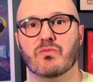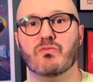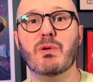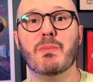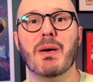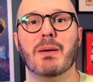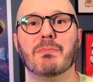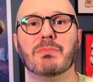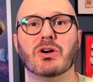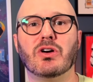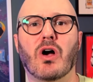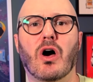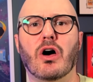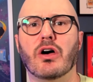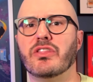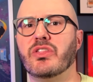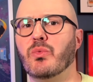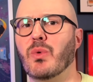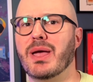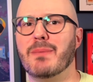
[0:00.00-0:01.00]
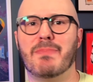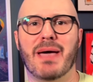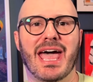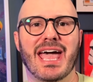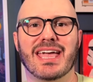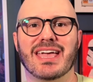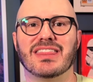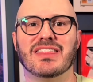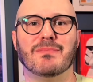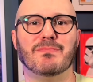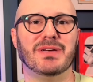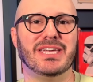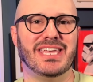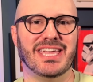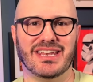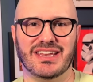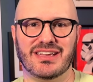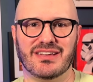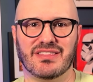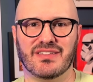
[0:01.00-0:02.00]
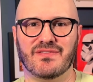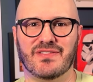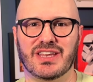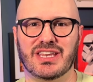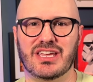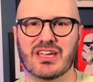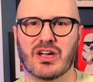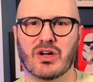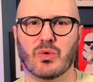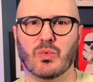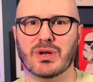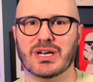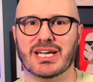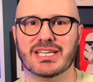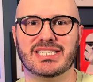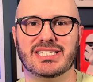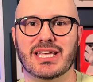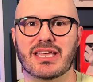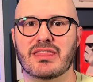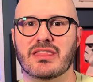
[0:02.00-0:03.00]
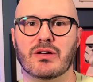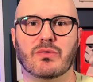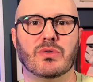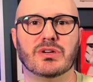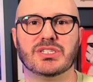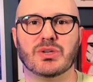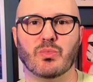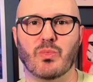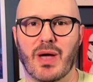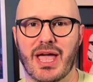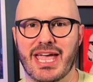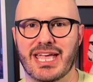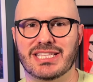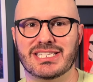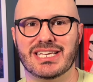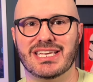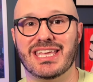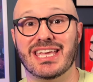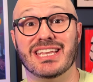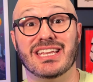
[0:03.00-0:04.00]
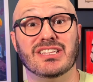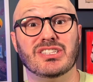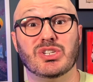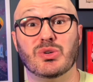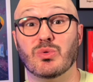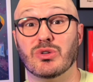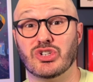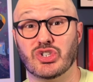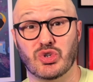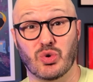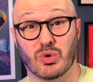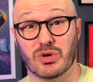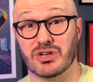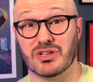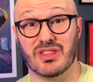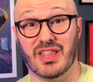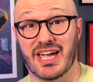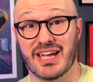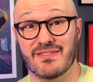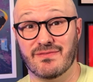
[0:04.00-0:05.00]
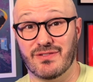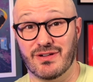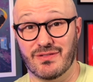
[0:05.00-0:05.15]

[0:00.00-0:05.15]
Remember all the way back at the beginning of the video when I said there was a way to get into a shorter line for